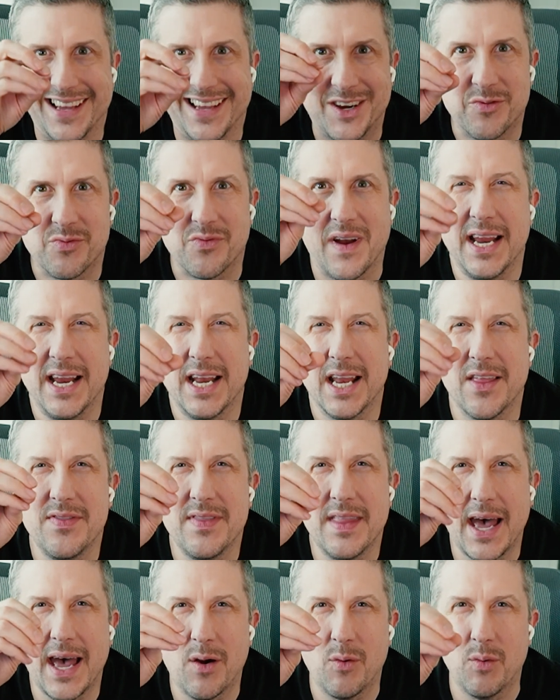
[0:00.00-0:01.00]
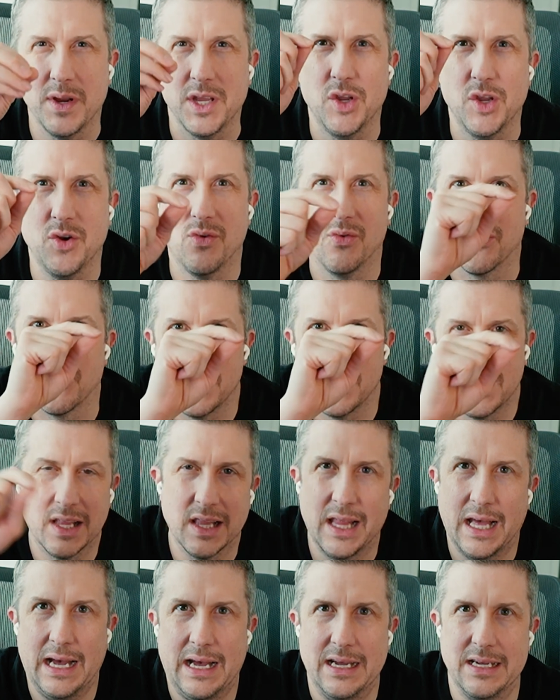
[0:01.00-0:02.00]
like right in that when you
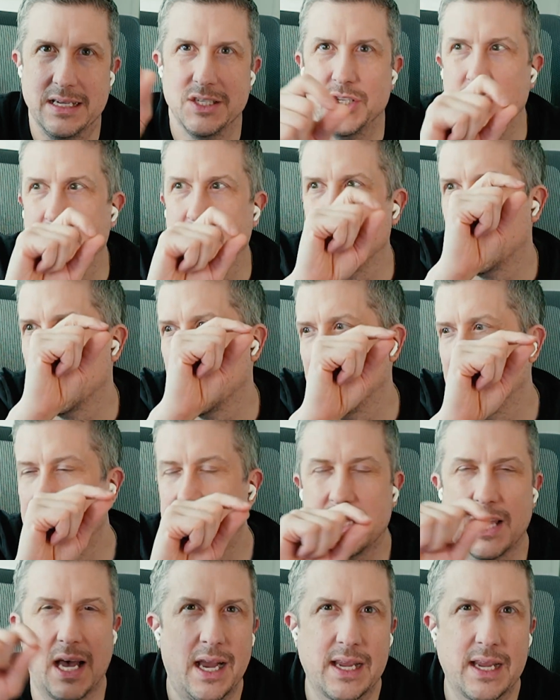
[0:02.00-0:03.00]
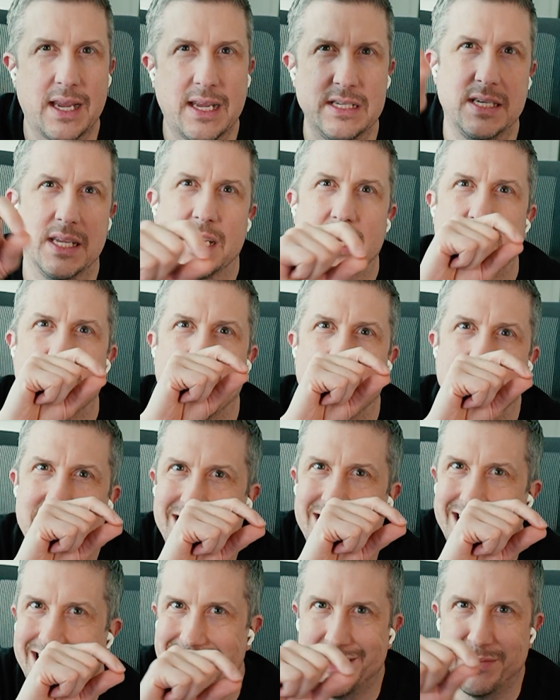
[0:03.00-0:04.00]
realize it's the hockey stick, that
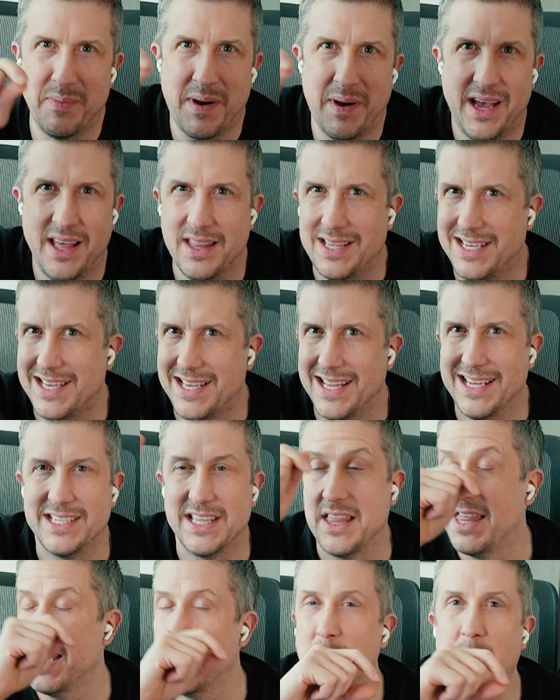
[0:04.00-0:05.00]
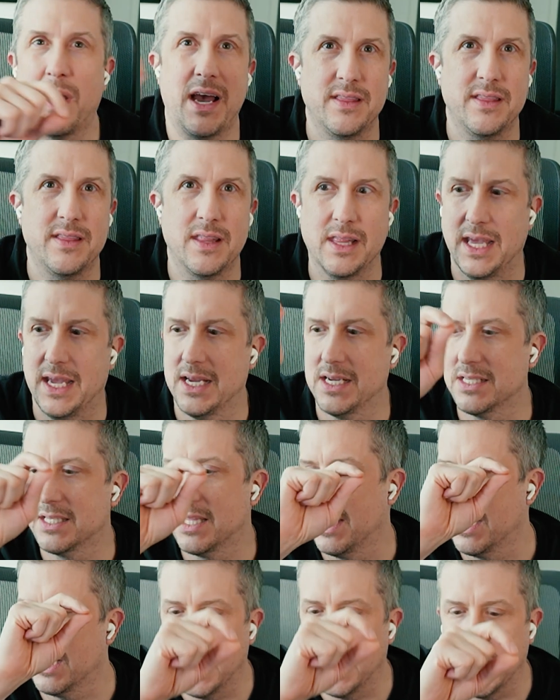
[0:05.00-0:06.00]
it's the thing behind the links,
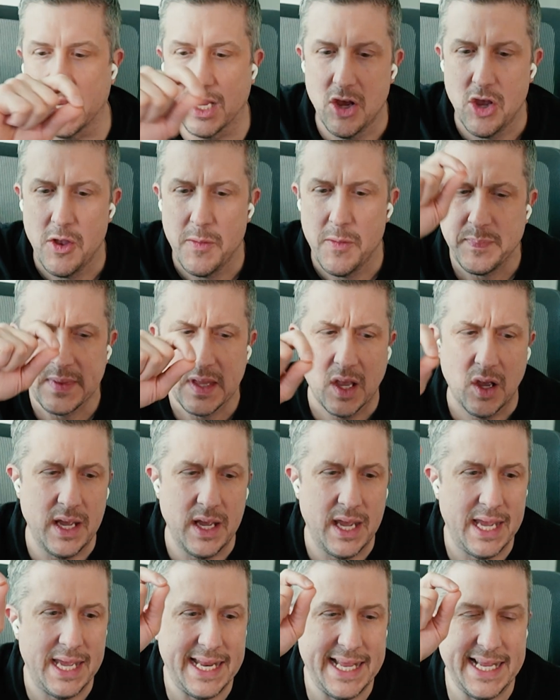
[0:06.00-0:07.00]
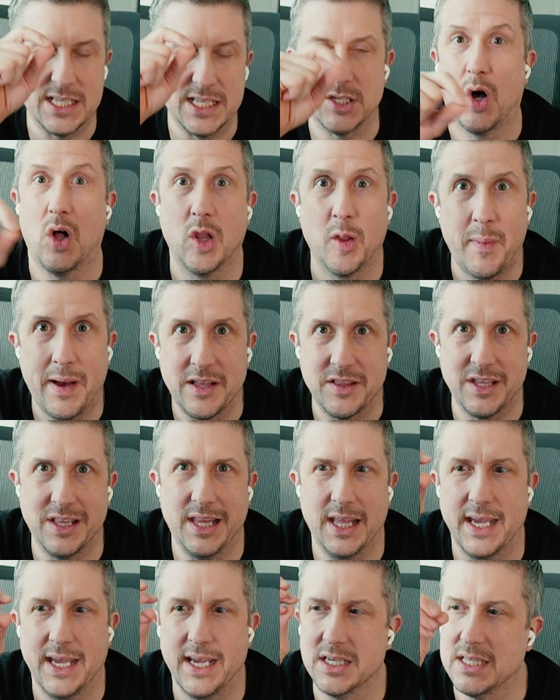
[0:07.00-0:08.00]
it's all about the
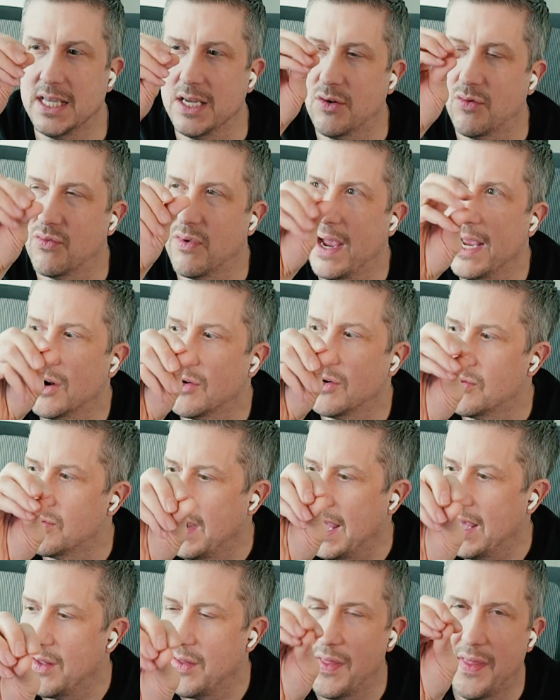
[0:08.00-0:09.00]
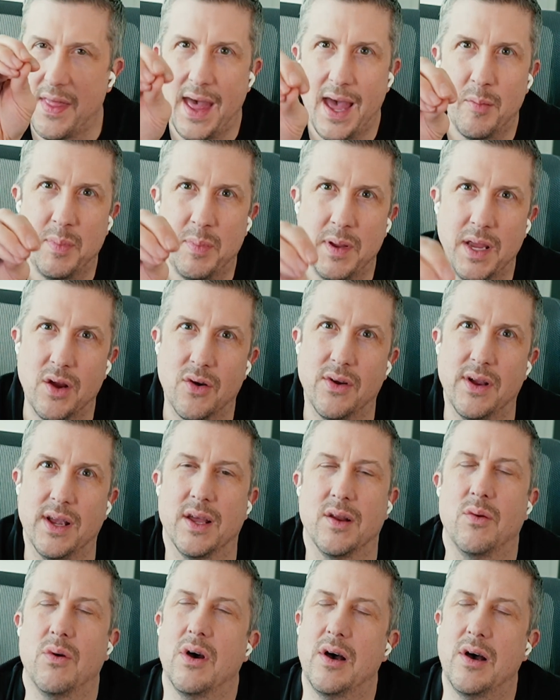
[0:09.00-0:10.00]
links, like right around that
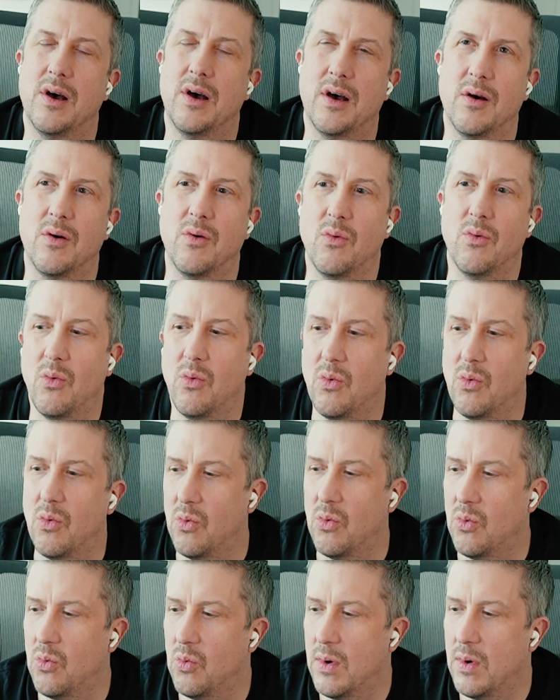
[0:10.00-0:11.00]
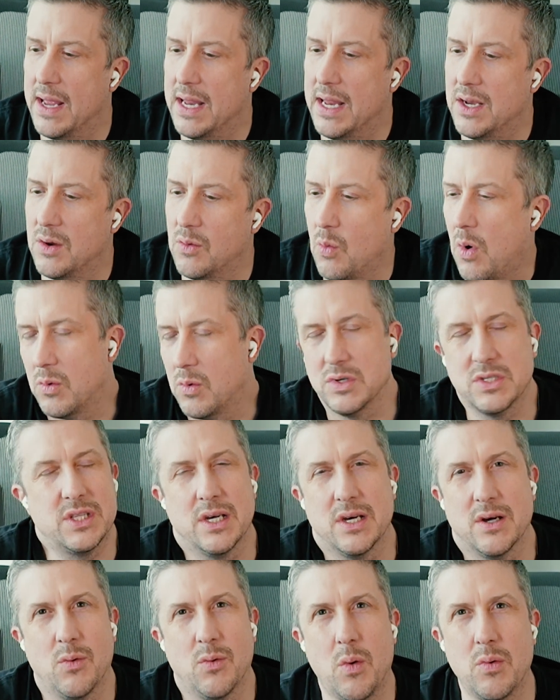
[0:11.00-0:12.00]
period. What was
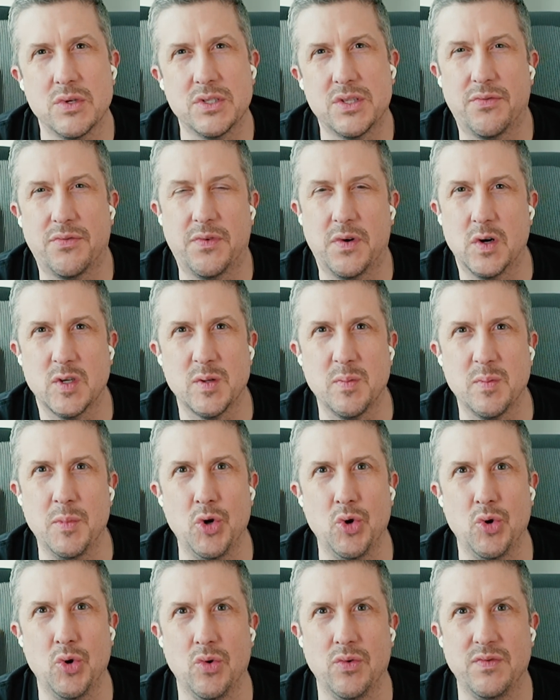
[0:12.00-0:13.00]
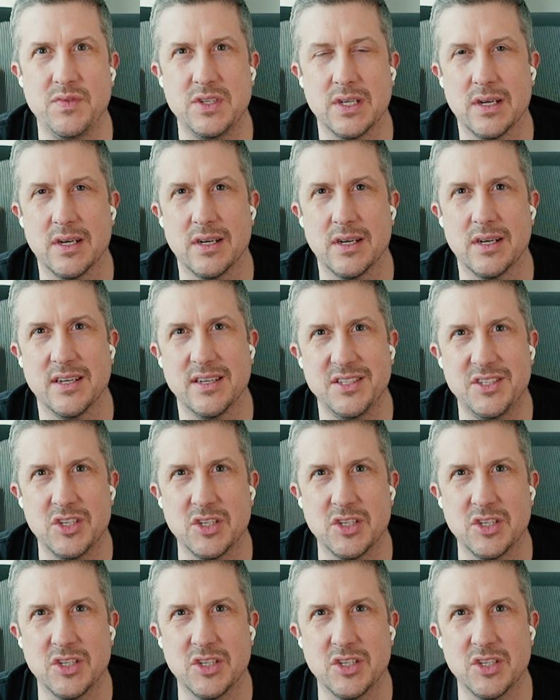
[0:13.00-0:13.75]
the first move to